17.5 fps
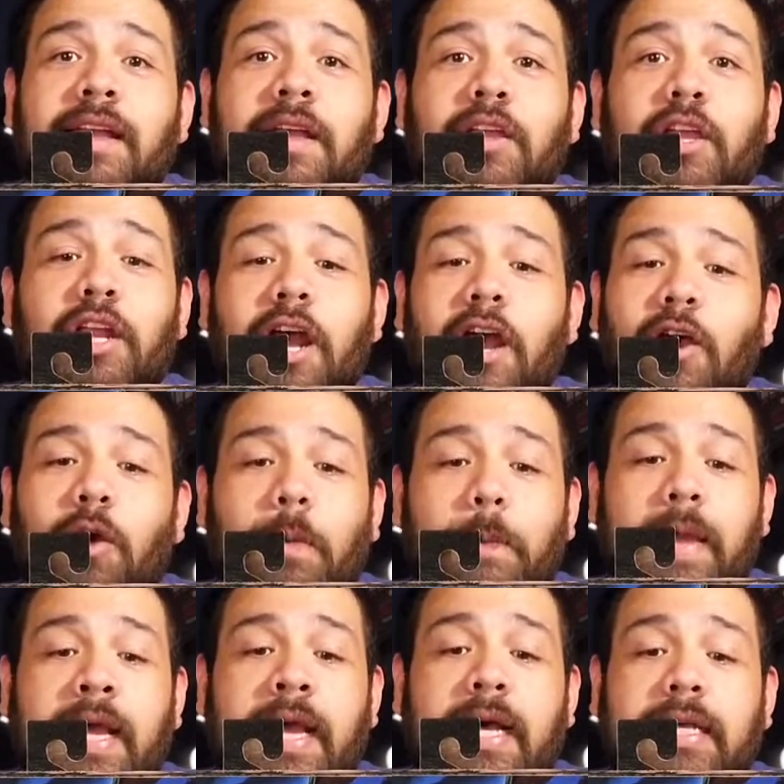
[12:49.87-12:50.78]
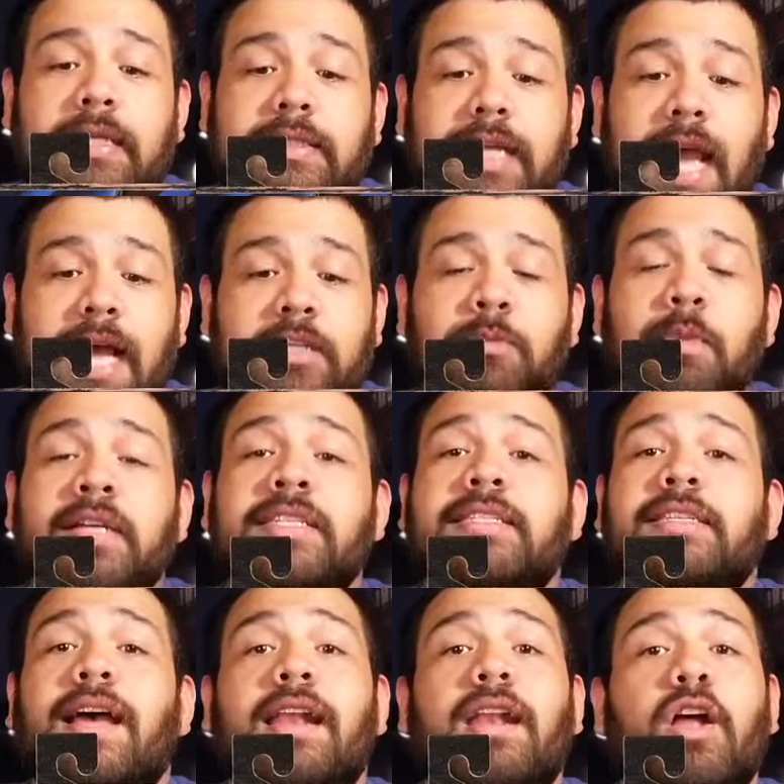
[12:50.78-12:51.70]
You know, because as much
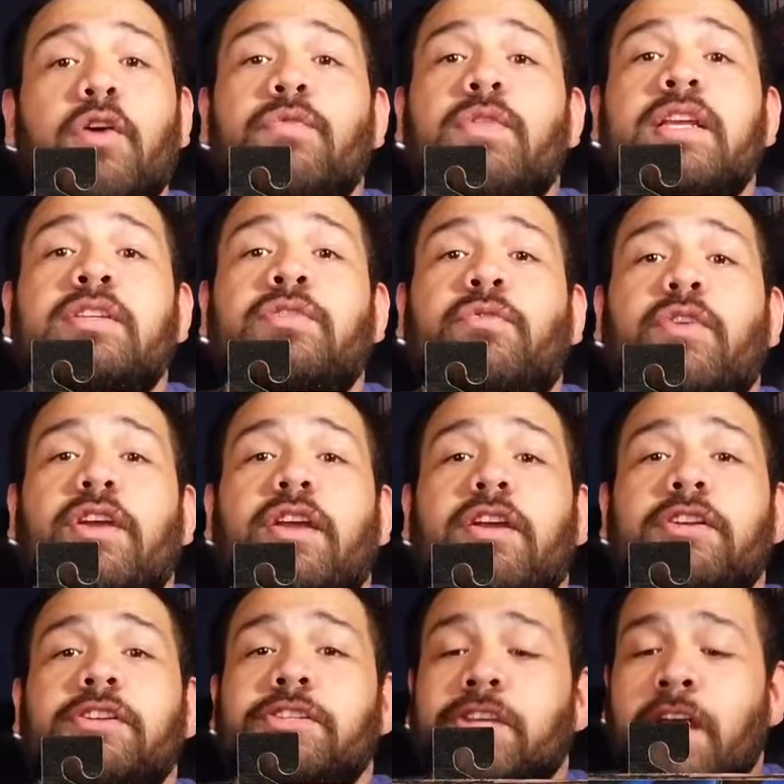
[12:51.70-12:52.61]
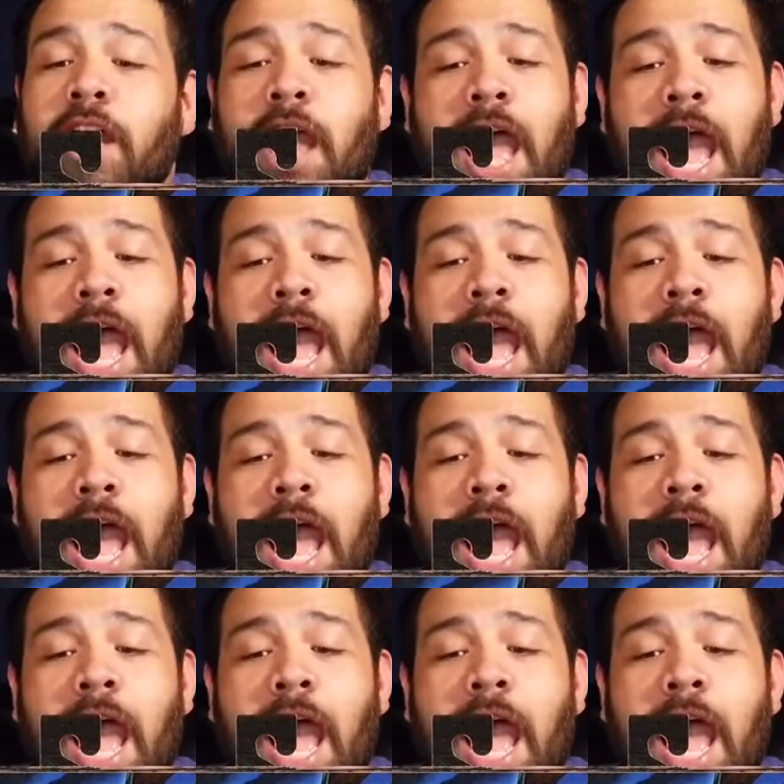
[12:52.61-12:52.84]
as I love these figures,